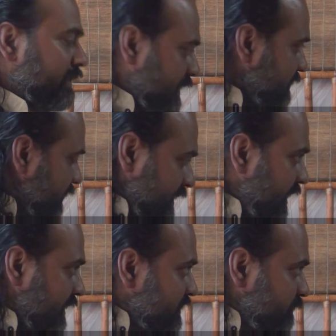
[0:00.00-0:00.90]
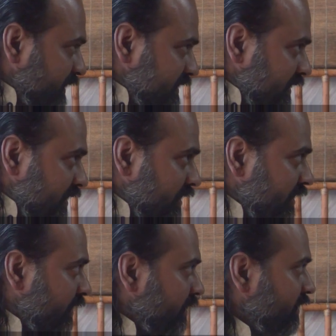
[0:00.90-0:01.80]
There is nothing special
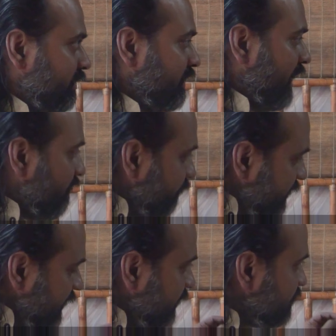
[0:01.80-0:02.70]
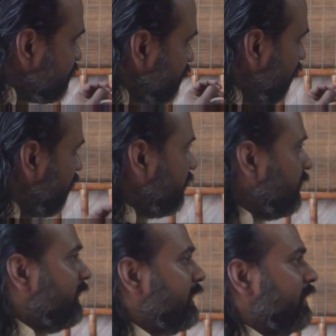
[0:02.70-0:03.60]
here. Everything is so
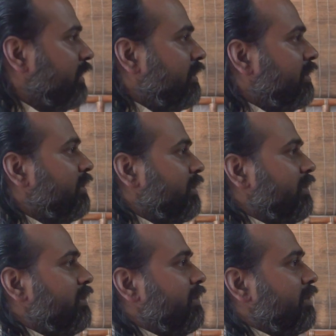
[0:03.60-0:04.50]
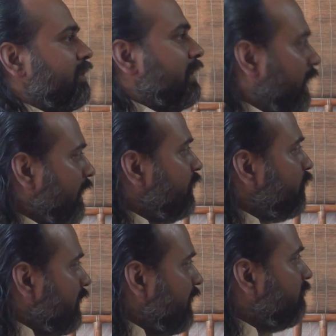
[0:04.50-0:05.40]
ordinary. Learn
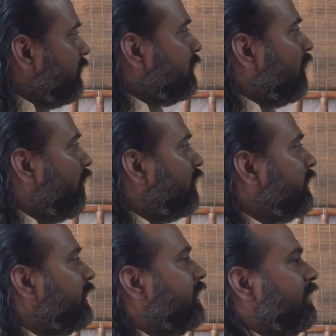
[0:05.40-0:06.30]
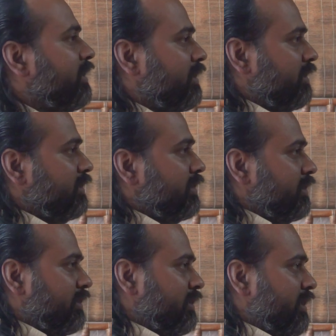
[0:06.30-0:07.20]
to live in the ordinary.
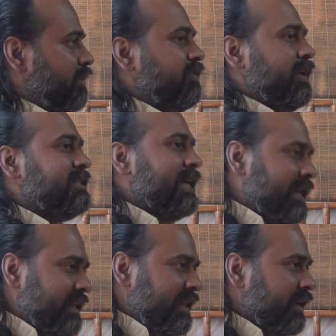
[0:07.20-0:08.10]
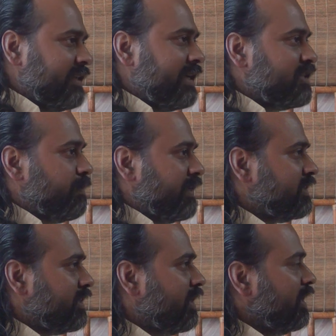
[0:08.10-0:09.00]
If there is anything that is
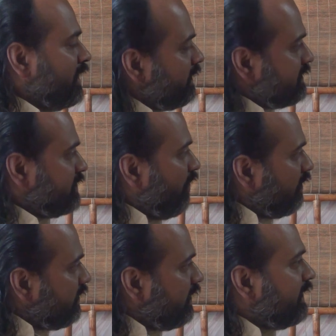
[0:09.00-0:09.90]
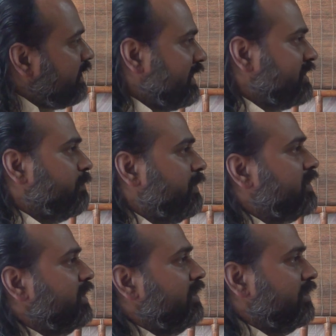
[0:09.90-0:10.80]
special, it is the ordinary that is
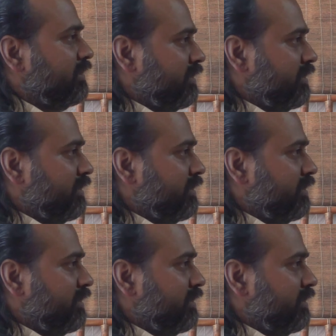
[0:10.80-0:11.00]
special.